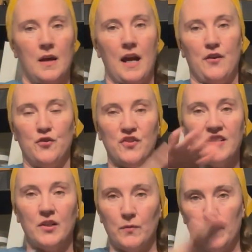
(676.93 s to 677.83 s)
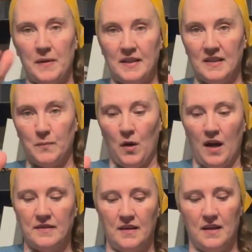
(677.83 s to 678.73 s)
And you're just going to repeat this
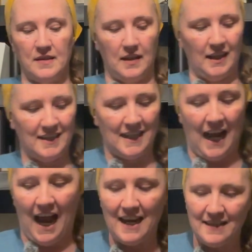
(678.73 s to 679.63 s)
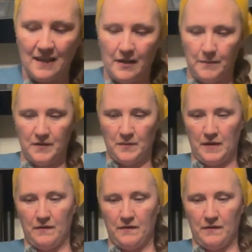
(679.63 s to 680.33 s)
process. And like I said, I set it up this way.